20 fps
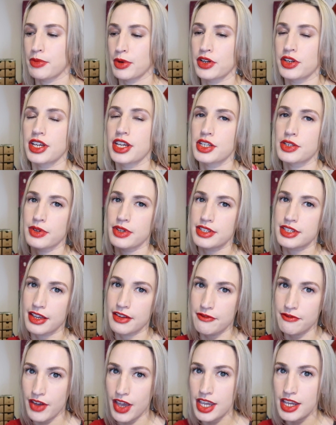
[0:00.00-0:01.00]
body, as well as
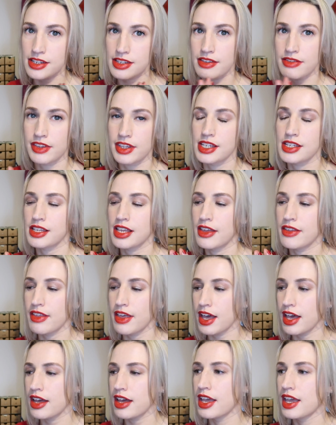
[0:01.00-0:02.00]
like face and things like
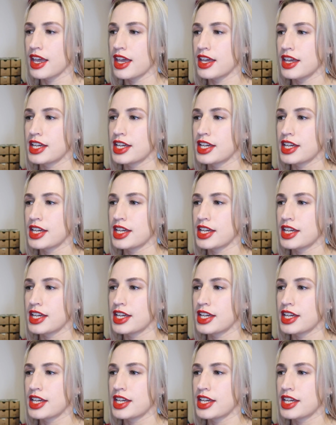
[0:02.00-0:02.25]
that.